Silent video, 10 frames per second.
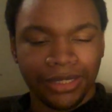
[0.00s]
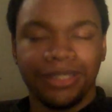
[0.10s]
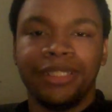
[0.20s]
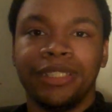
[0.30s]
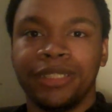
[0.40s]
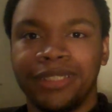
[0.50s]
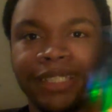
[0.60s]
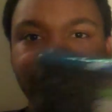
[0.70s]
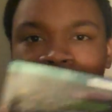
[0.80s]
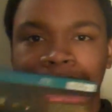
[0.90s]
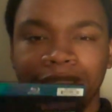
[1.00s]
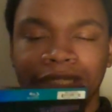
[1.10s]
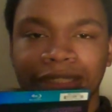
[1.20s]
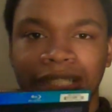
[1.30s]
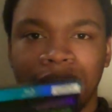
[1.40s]
They did a really
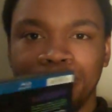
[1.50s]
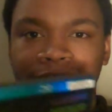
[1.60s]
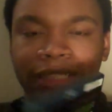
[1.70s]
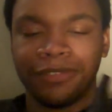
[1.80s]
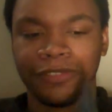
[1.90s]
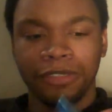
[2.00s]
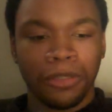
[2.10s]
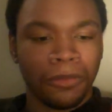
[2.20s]
good job. If you don't